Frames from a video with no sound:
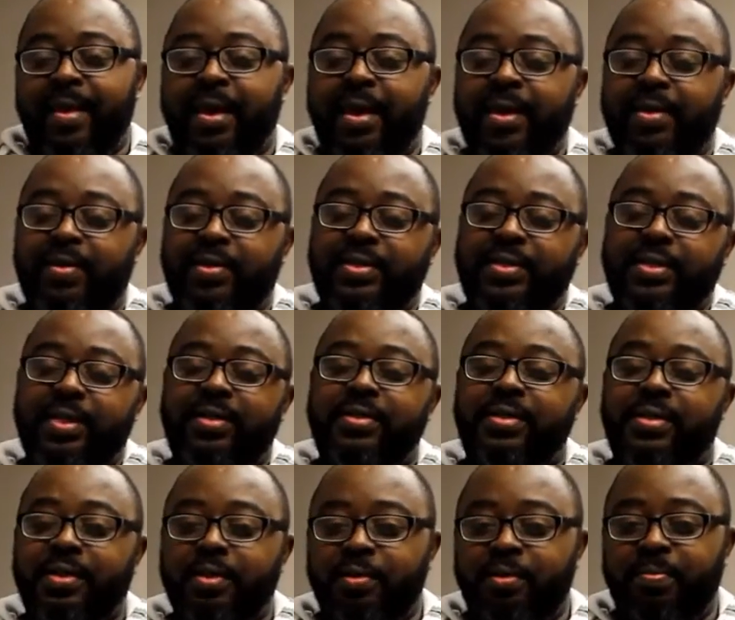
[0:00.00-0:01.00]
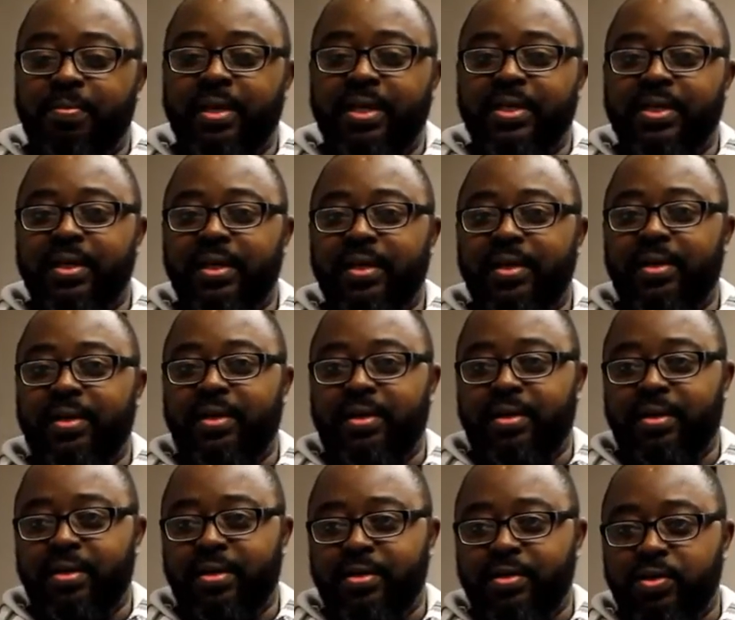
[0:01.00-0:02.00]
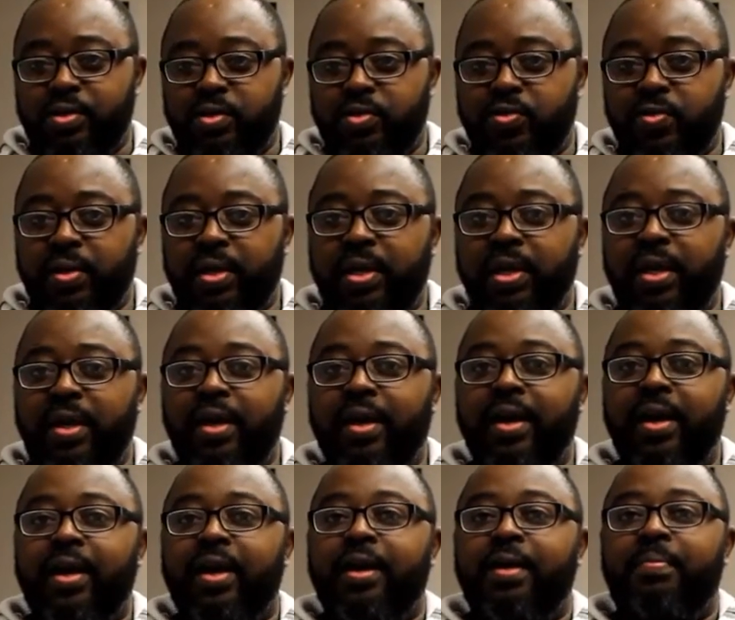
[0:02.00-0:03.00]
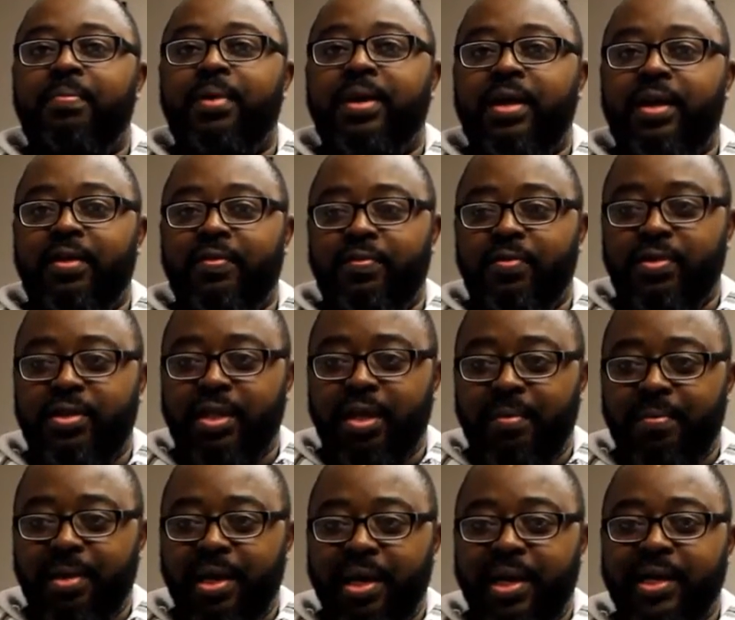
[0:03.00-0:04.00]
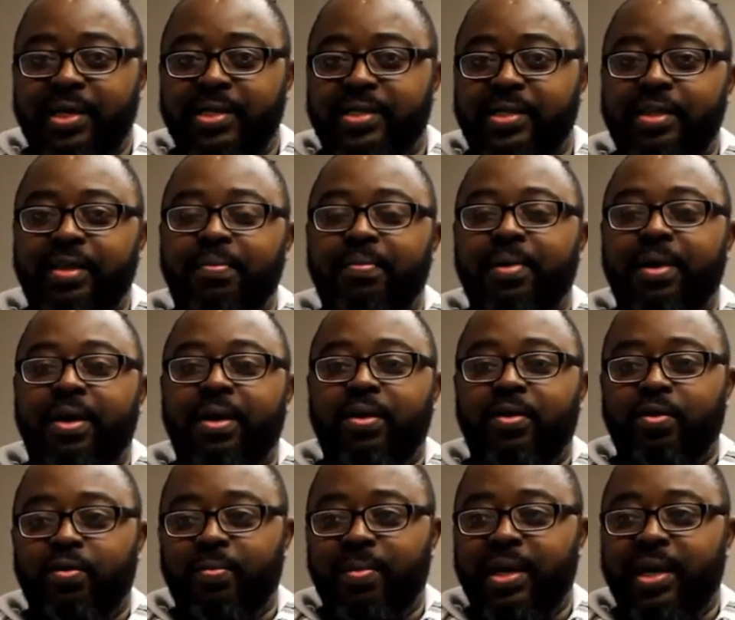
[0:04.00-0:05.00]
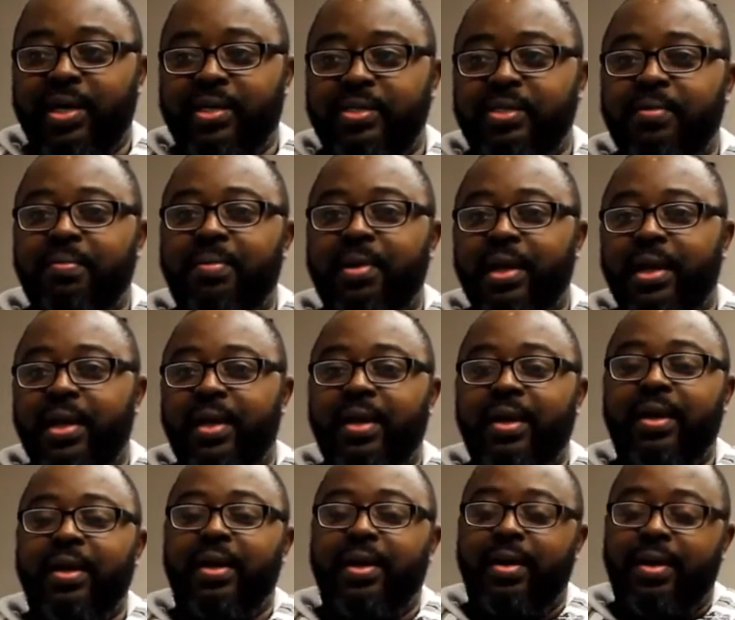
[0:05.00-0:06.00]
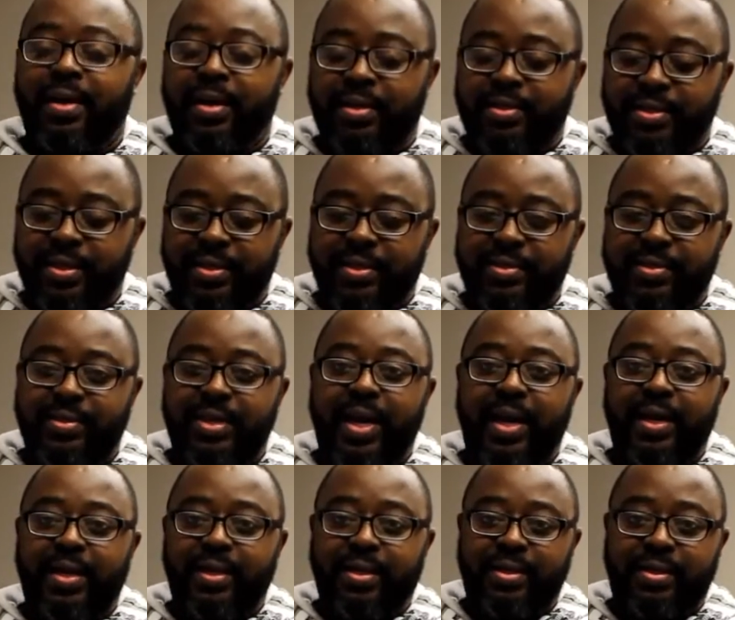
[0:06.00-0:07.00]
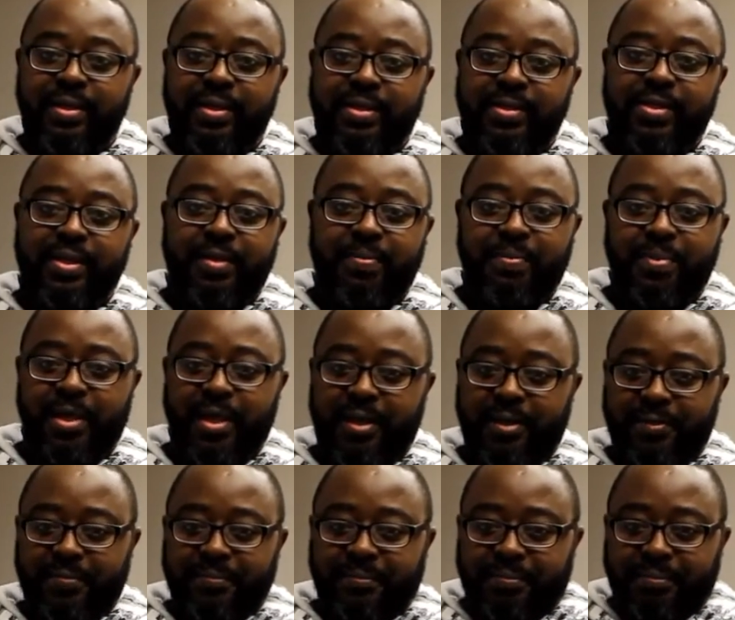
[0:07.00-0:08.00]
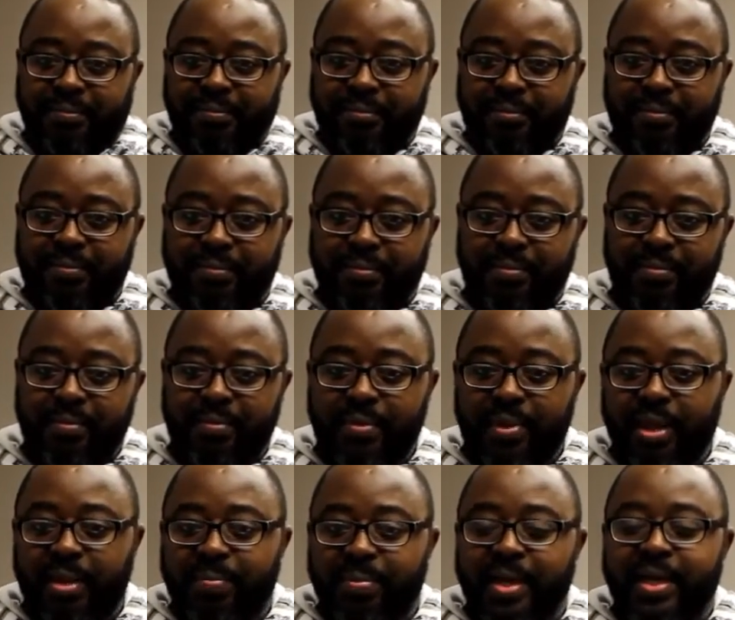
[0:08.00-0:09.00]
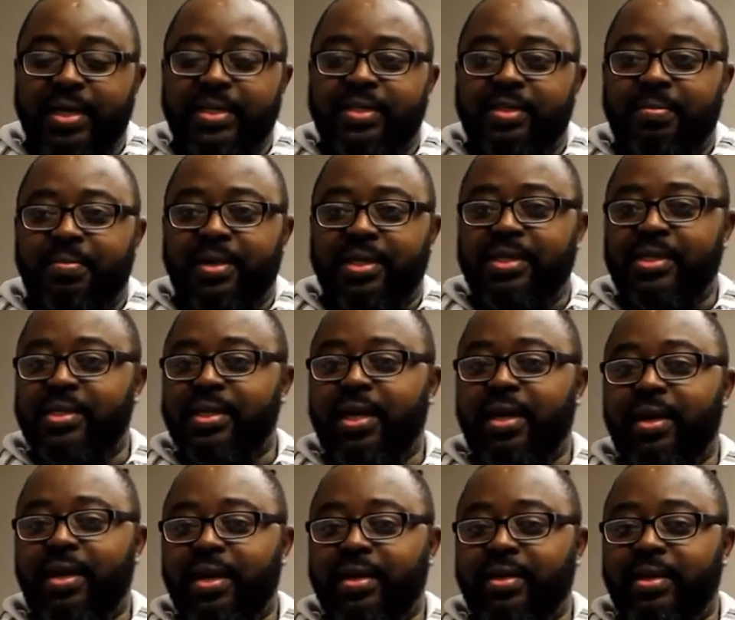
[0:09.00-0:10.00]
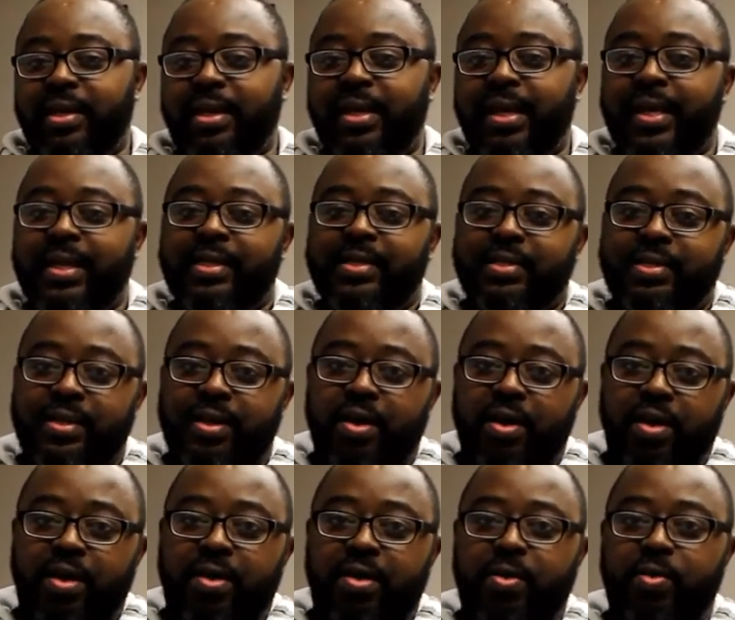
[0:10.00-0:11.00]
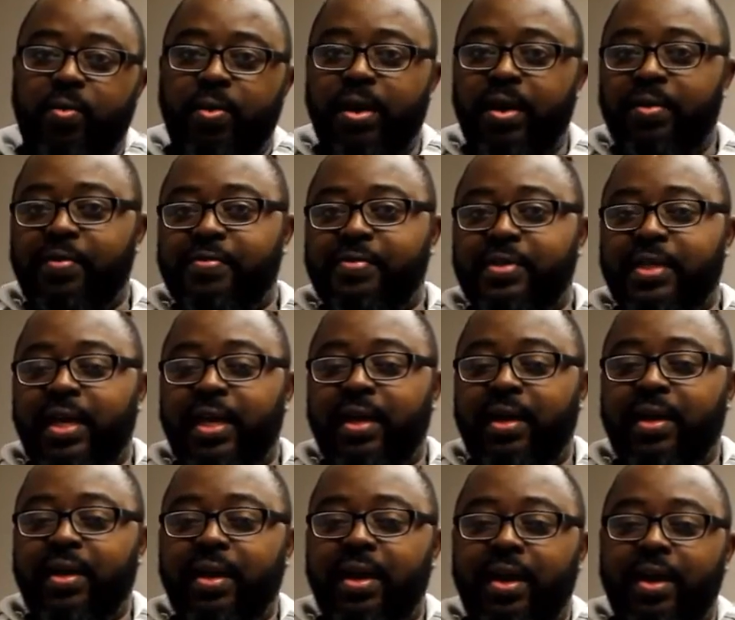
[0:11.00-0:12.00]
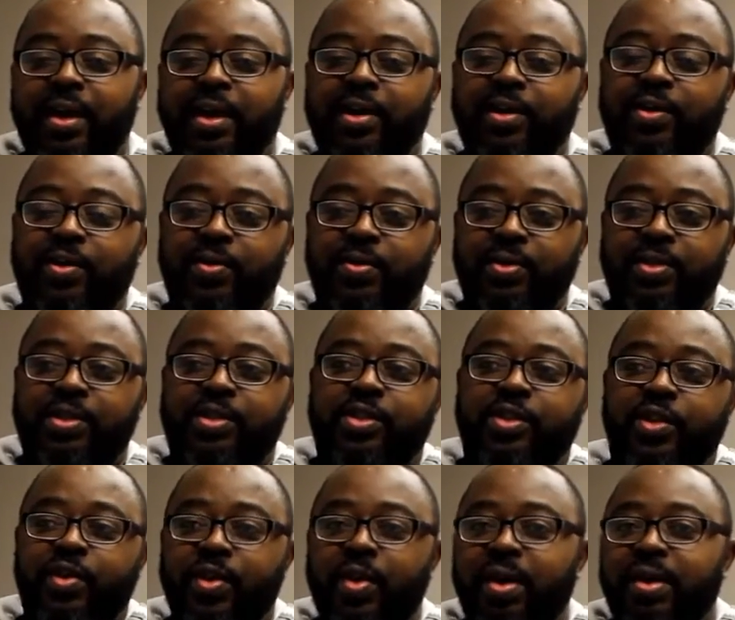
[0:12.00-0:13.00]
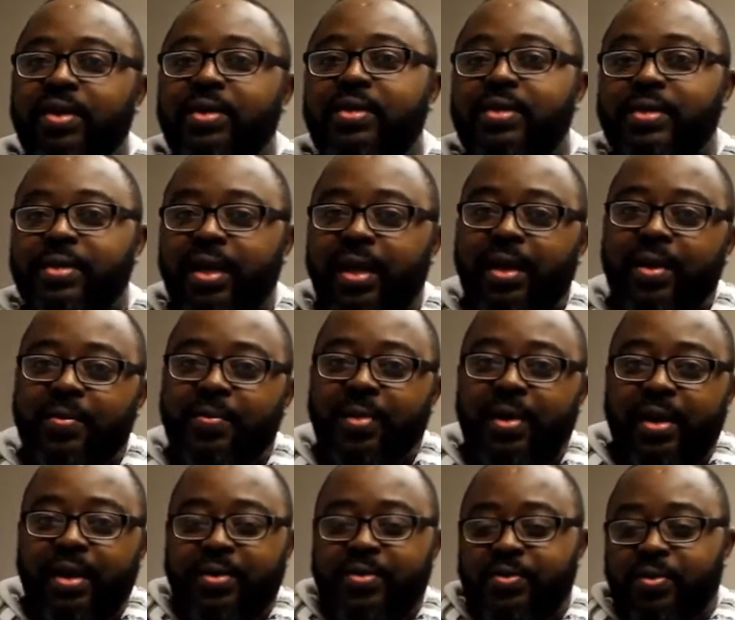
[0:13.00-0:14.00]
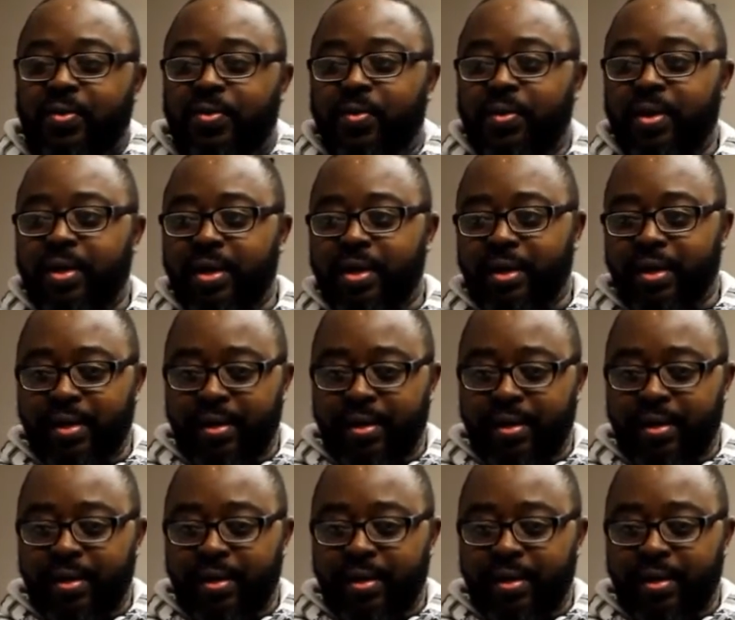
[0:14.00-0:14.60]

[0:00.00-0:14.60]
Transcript: I know it sounds a little bit tricky, but if you say magasimba or magasimba here, it's exactly the same thing. Magasimba is just kind of like the lazier way of saying it. You're just not saying one extra word.